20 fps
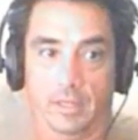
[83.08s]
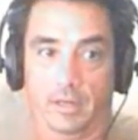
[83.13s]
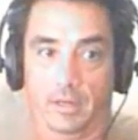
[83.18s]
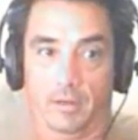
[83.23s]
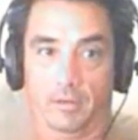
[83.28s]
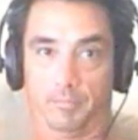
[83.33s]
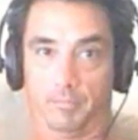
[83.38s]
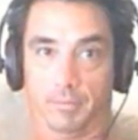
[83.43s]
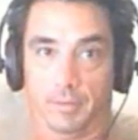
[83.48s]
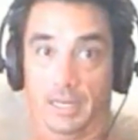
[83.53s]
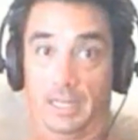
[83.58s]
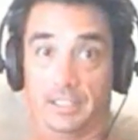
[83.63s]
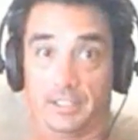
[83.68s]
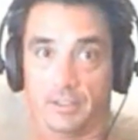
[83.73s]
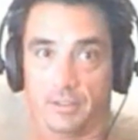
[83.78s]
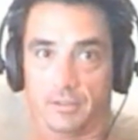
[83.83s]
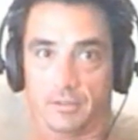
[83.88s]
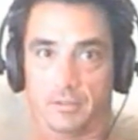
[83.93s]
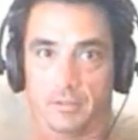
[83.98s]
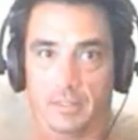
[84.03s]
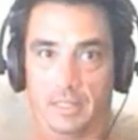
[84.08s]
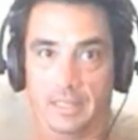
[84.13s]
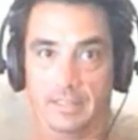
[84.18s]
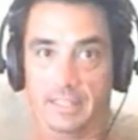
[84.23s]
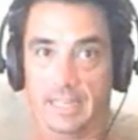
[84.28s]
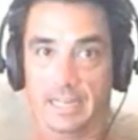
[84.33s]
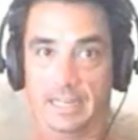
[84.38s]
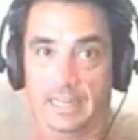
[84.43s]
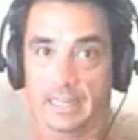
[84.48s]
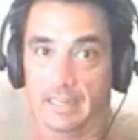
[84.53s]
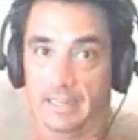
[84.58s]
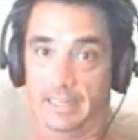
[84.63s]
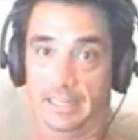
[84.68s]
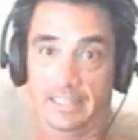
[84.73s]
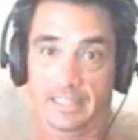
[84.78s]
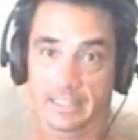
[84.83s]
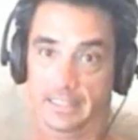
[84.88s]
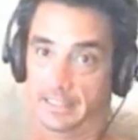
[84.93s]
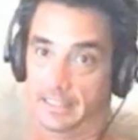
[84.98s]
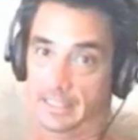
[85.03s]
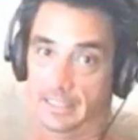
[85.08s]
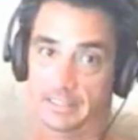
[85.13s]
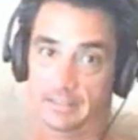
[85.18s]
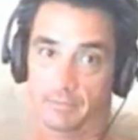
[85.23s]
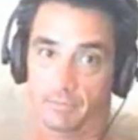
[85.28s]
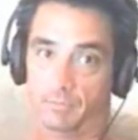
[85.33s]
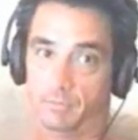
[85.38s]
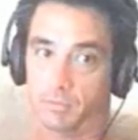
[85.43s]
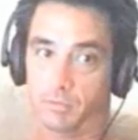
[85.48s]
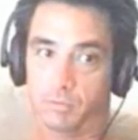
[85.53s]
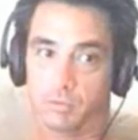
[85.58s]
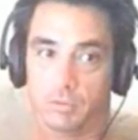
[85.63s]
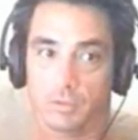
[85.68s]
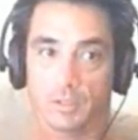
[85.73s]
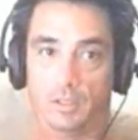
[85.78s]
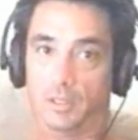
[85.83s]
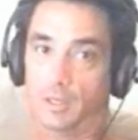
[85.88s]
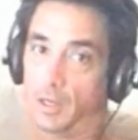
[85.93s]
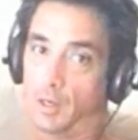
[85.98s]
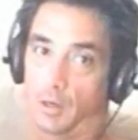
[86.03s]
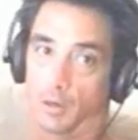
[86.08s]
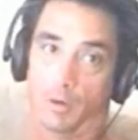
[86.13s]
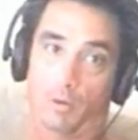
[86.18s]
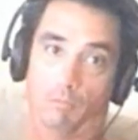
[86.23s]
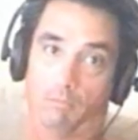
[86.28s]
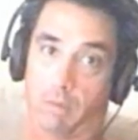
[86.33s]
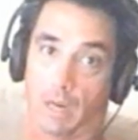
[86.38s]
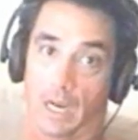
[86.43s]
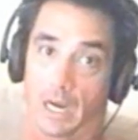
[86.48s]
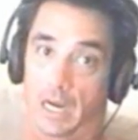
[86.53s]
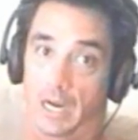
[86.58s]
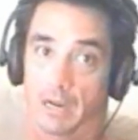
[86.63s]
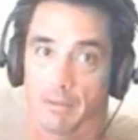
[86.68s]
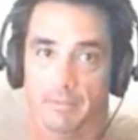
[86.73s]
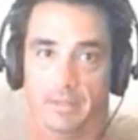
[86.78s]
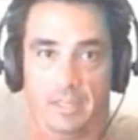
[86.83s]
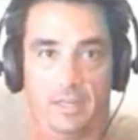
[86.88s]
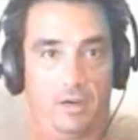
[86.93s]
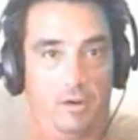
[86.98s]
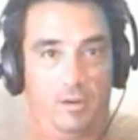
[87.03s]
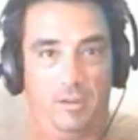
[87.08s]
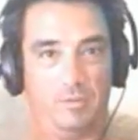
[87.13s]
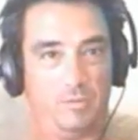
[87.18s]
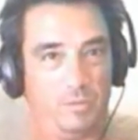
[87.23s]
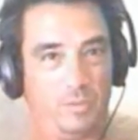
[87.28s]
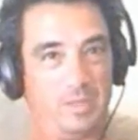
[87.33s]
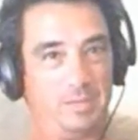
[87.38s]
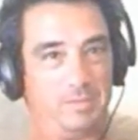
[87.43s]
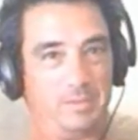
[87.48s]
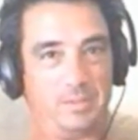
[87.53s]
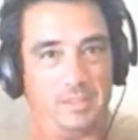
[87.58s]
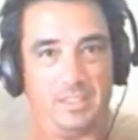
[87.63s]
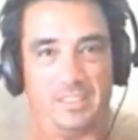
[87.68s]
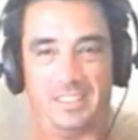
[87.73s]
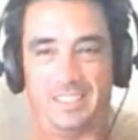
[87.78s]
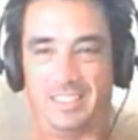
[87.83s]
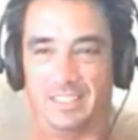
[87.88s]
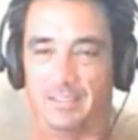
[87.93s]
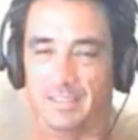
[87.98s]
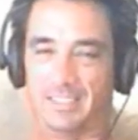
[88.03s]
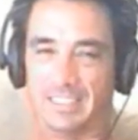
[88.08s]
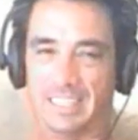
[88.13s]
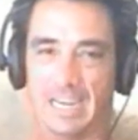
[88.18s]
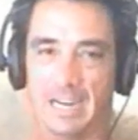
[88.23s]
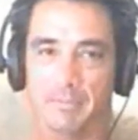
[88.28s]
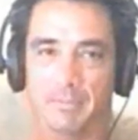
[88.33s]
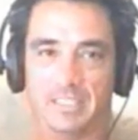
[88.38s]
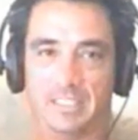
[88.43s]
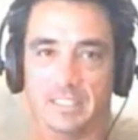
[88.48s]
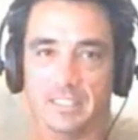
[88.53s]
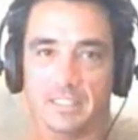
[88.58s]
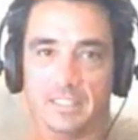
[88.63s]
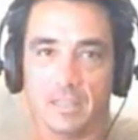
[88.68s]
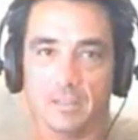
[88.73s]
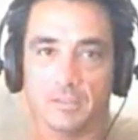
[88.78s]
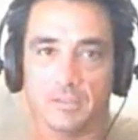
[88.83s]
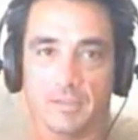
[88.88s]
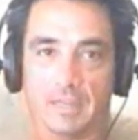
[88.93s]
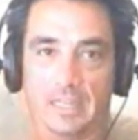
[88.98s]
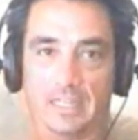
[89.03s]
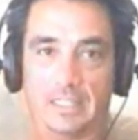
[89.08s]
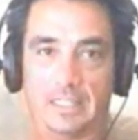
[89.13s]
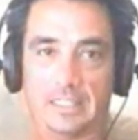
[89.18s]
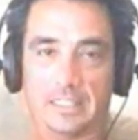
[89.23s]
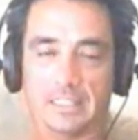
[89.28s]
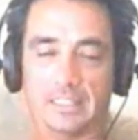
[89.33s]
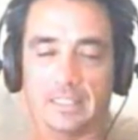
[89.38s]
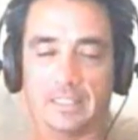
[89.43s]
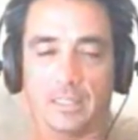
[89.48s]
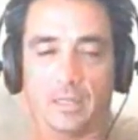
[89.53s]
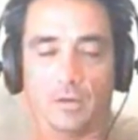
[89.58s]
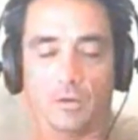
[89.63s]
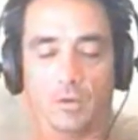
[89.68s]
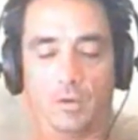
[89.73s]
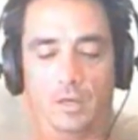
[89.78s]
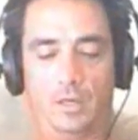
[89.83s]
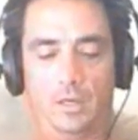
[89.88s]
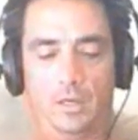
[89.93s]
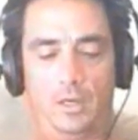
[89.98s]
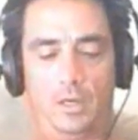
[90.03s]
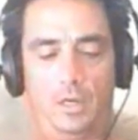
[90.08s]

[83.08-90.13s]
you know, pressure in that area and then, blam, you know, it rips, damages those things. So,